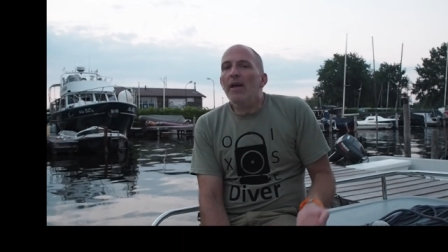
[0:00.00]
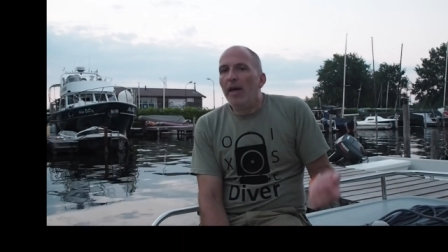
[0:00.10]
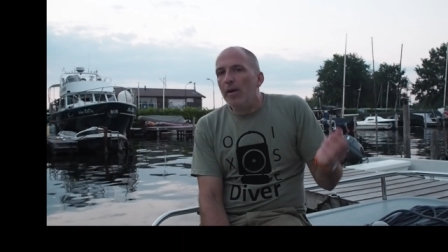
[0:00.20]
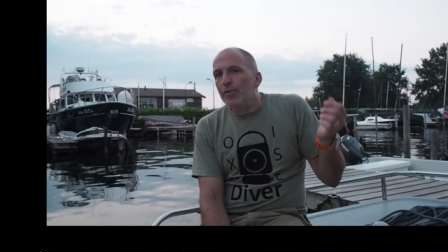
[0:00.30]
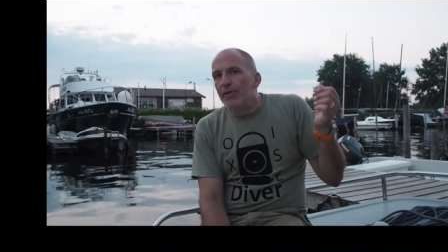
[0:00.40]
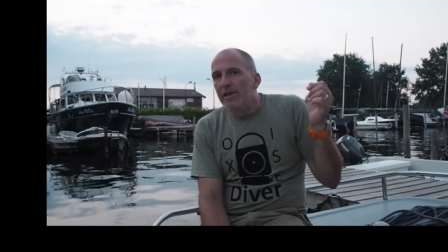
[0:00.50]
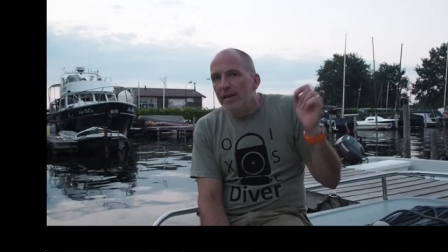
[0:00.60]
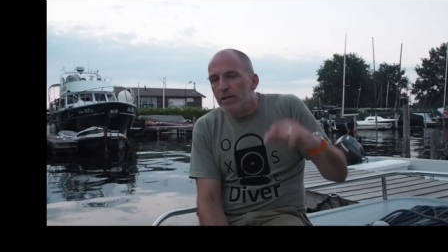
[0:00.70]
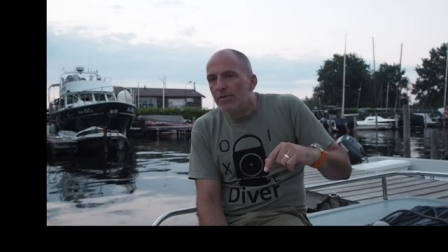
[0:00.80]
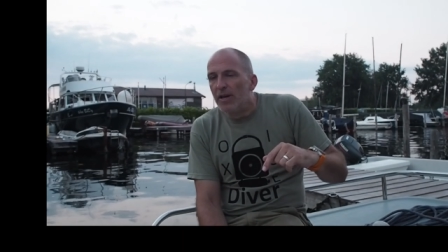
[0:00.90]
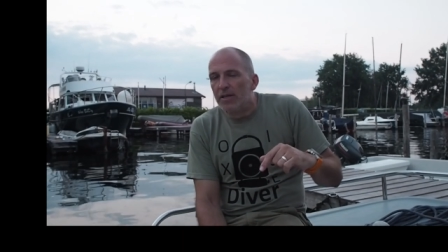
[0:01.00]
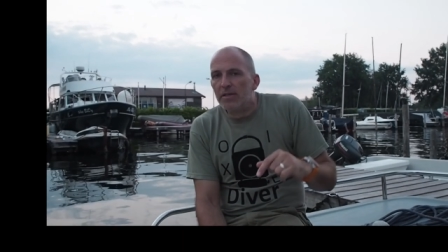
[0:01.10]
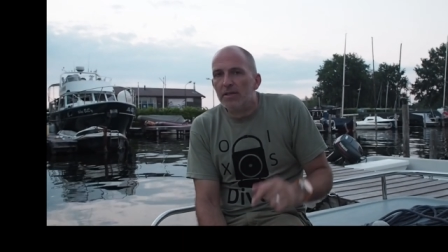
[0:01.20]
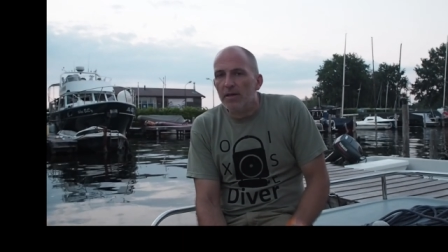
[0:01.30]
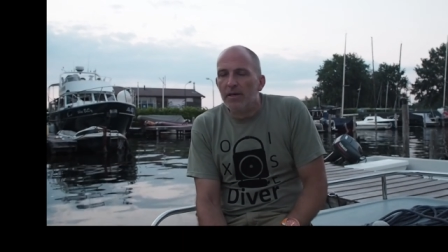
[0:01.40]
And I put the link to that
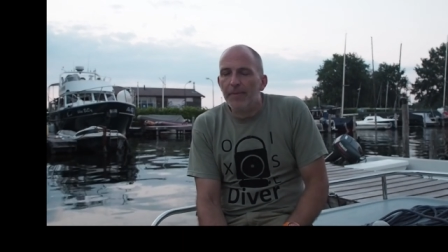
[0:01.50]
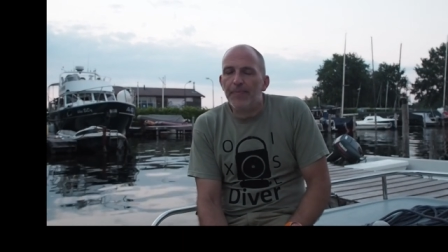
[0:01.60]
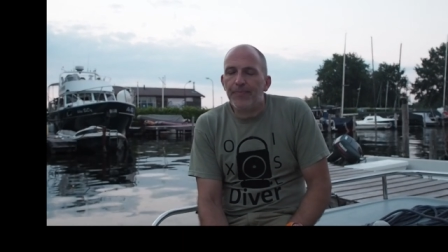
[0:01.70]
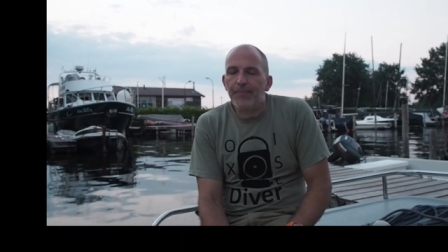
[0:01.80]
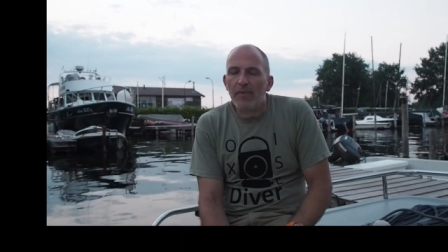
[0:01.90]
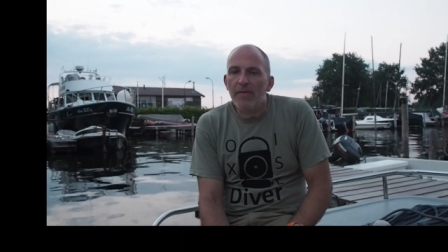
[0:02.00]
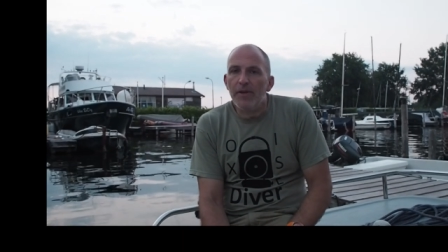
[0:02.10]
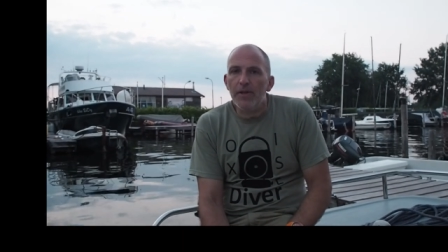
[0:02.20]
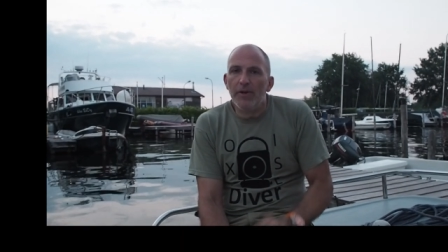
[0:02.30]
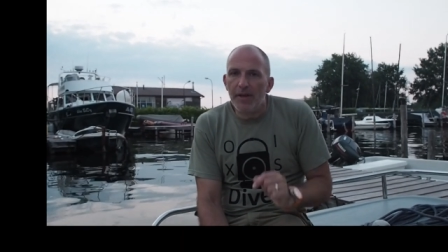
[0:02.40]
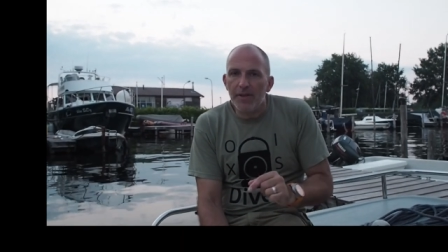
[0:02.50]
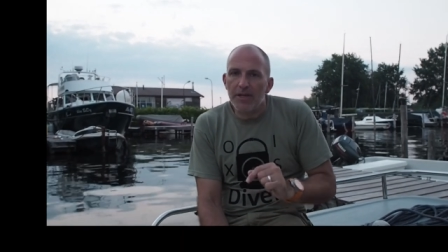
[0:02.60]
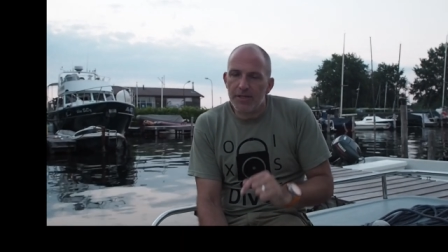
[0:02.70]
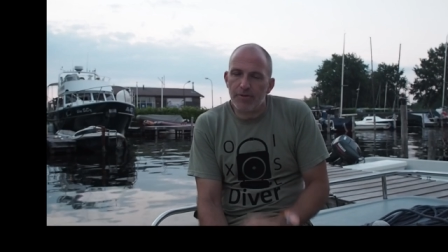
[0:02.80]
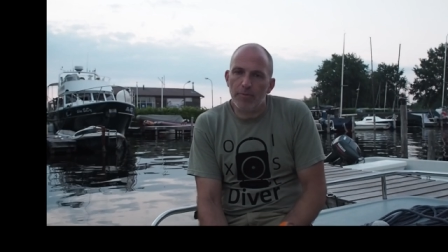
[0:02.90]
um, video in the
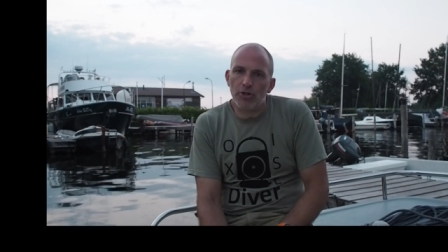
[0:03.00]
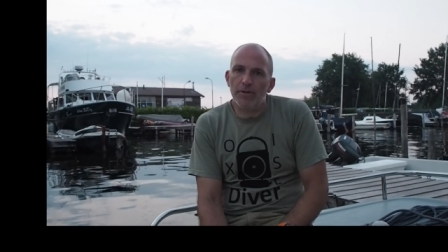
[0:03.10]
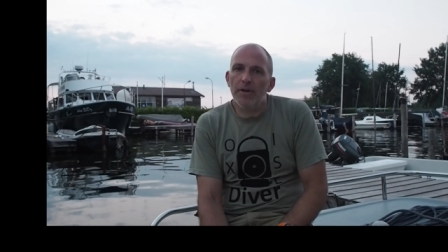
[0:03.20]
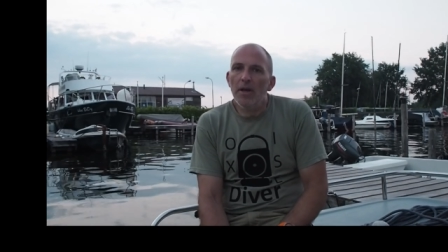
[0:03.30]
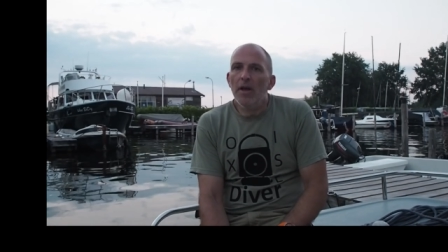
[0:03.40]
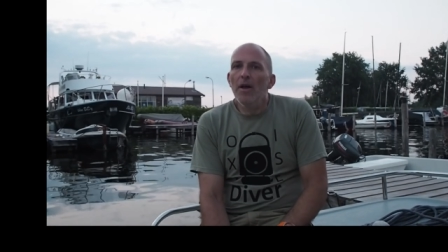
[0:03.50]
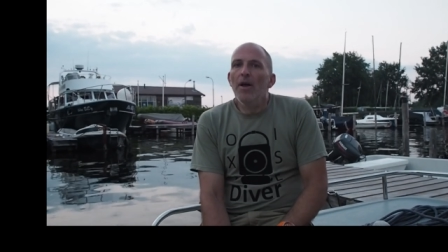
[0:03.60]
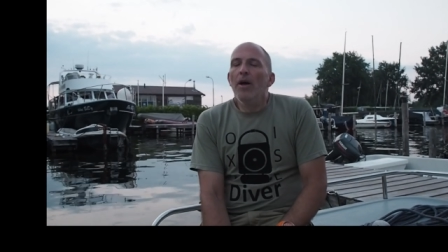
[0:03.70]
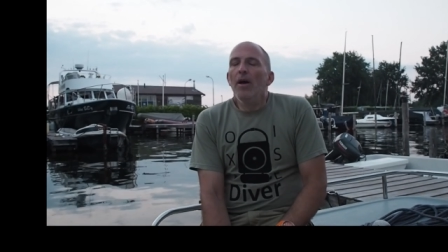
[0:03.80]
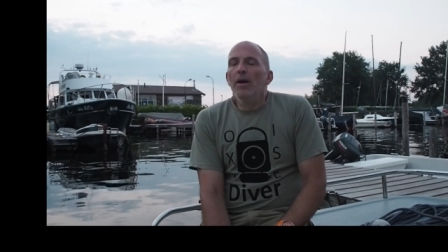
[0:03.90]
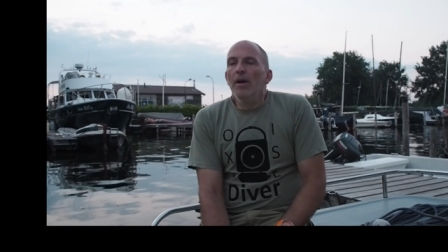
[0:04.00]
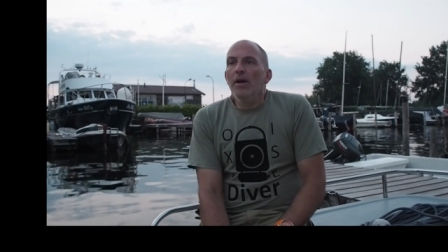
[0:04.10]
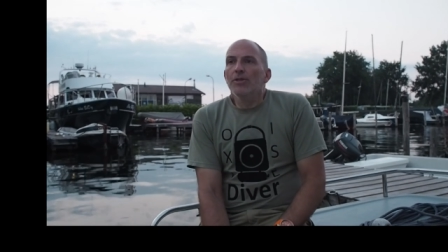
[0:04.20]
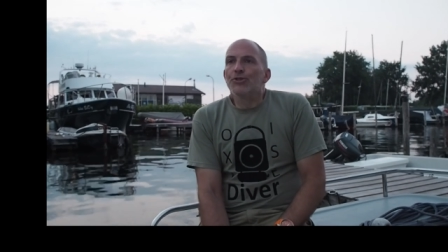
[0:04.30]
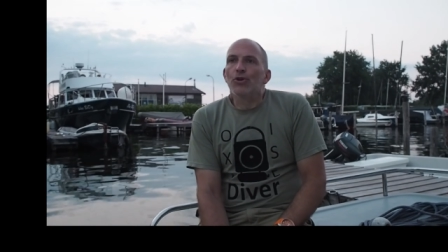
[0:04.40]
description
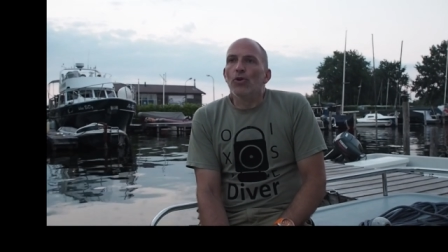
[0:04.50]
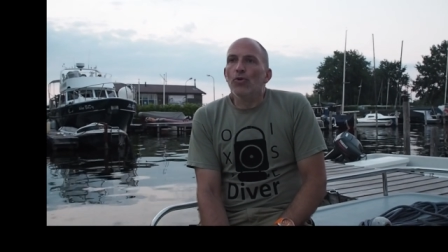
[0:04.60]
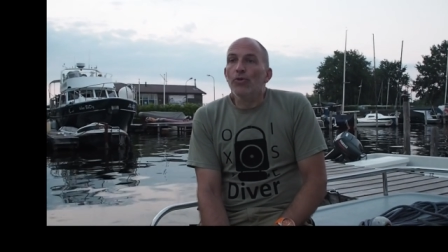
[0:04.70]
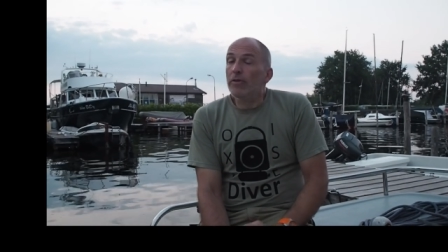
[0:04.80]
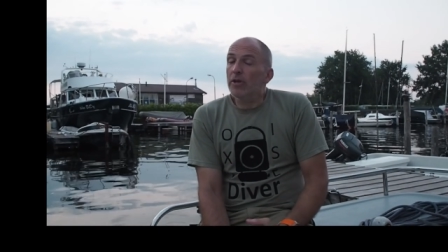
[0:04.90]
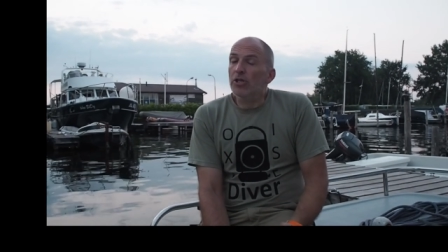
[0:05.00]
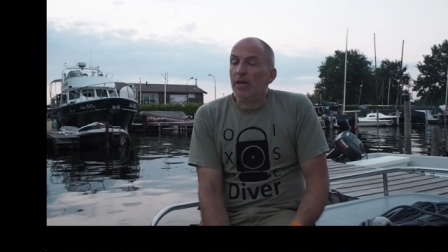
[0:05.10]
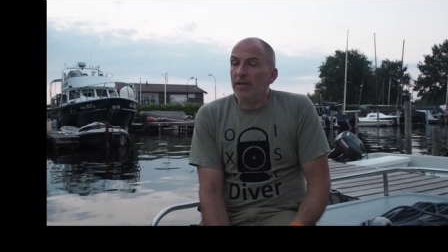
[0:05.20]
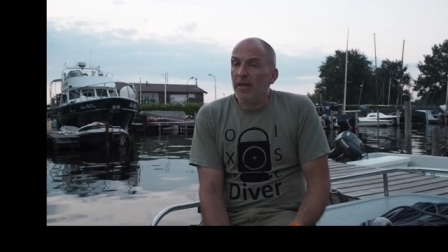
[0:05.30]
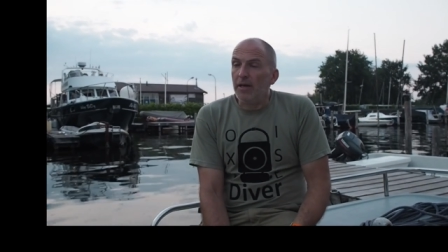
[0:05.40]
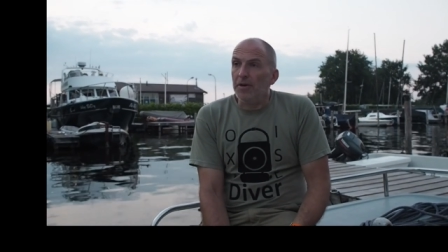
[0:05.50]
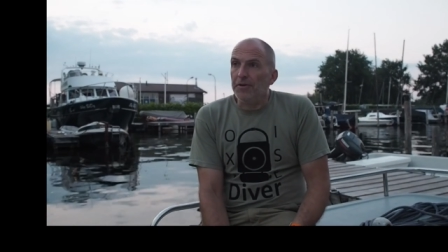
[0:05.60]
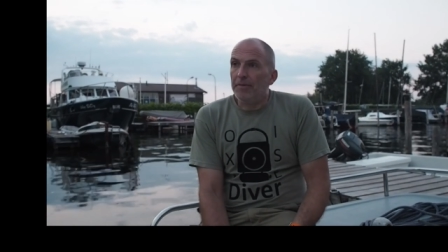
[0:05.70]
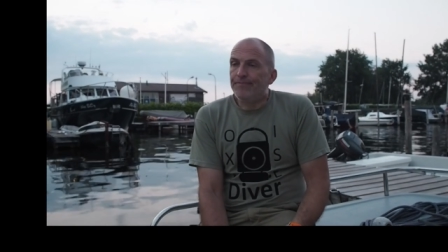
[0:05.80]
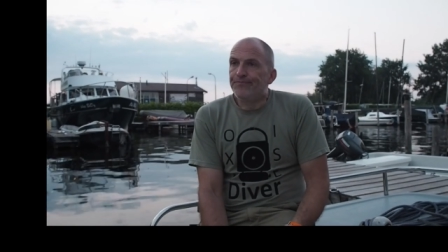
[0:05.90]
so you can check that out.
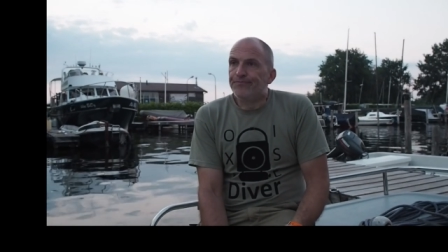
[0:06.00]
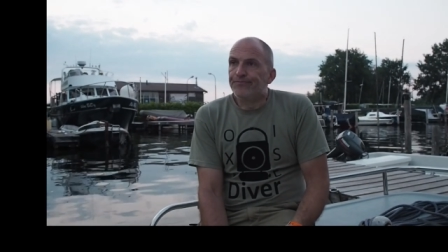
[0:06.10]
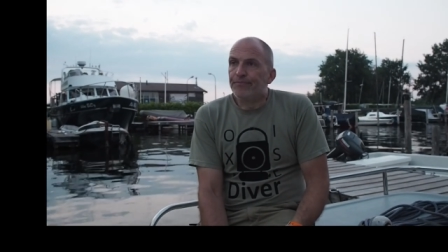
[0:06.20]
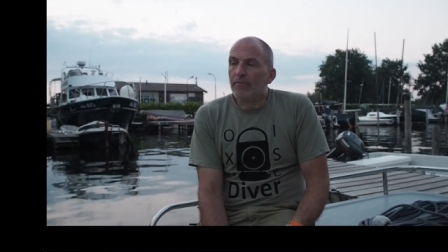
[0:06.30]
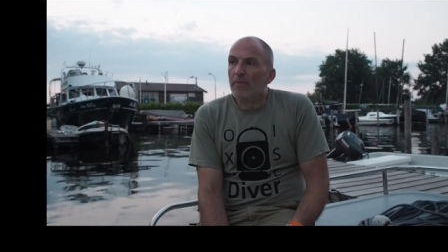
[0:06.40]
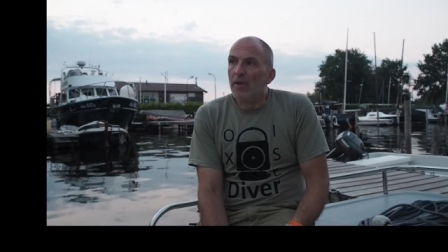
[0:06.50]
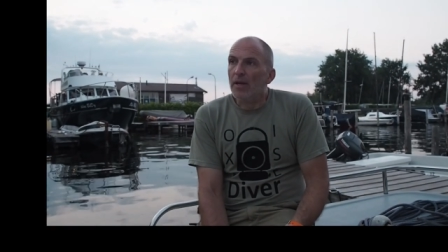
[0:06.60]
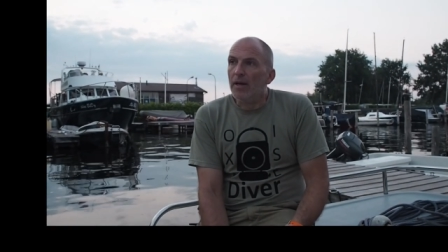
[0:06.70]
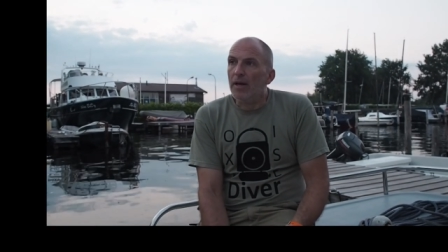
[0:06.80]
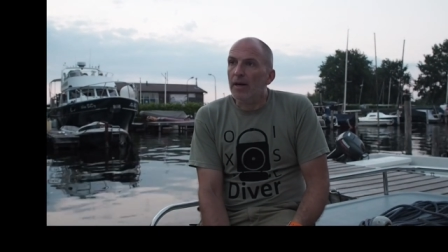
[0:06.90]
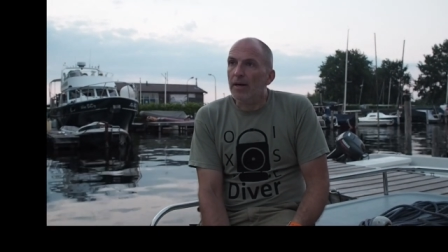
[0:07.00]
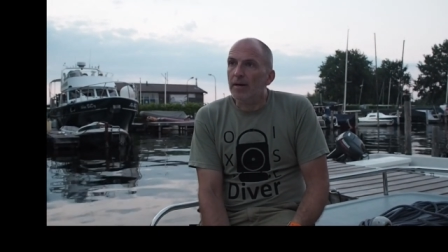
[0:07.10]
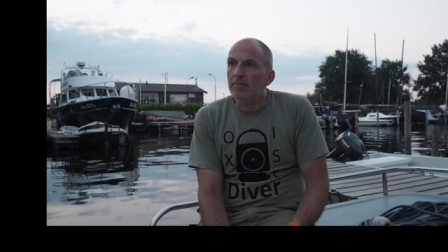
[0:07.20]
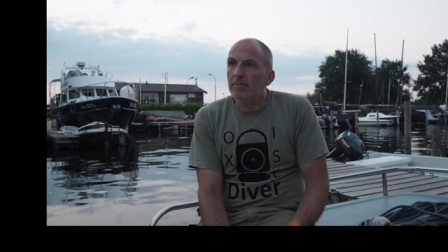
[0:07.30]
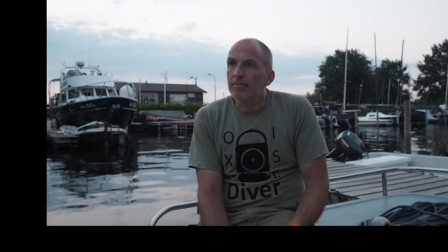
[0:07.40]

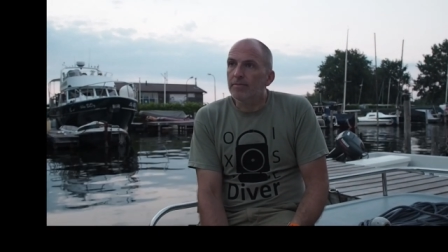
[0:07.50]
Um,